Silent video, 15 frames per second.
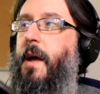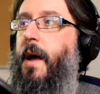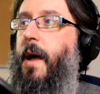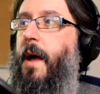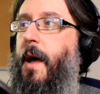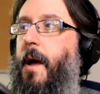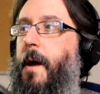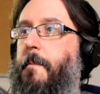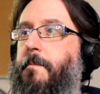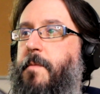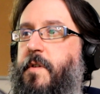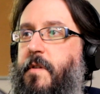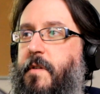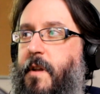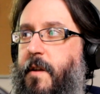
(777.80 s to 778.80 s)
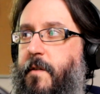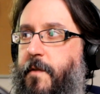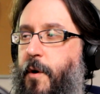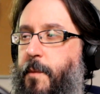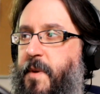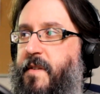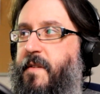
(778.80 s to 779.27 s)
to just kind of
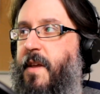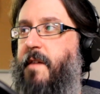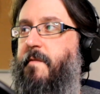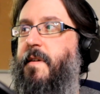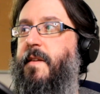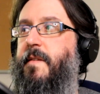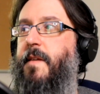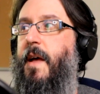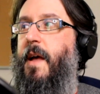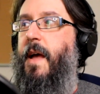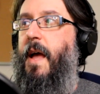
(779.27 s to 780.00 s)
film a series,